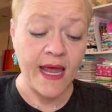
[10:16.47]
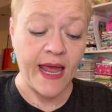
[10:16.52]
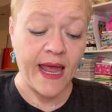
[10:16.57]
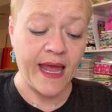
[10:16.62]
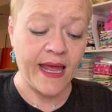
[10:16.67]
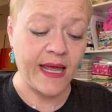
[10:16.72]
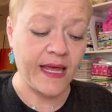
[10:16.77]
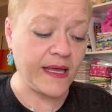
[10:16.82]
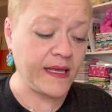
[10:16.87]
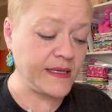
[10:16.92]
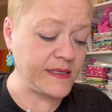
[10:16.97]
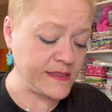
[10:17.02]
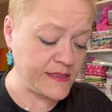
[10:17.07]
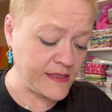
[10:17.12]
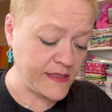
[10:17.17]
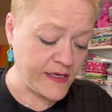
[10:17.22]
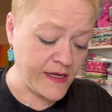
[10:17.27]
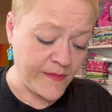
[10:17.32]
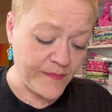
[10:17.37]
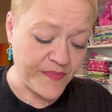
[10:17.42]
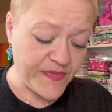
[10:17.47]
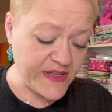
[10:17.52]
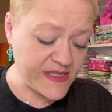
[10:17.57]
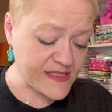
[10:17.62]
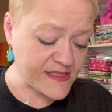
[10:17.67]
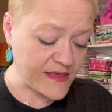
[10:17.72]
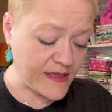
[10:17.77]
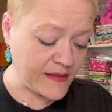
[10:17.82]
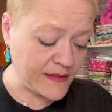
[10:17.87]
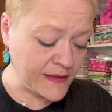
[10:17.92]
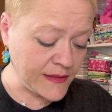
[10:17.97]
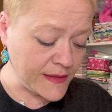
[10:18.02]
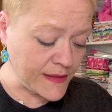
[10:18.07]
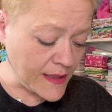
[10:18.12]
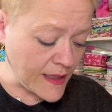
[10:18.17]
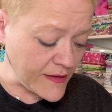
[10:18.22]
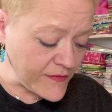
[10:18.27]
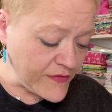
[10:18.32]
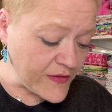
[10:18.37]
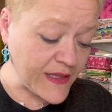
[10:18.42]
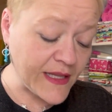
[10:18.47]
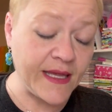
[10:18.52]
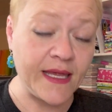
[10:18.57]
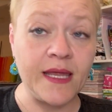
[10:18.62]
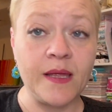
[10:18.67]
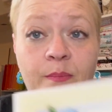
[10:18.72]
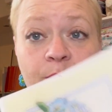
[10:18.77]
and this lovely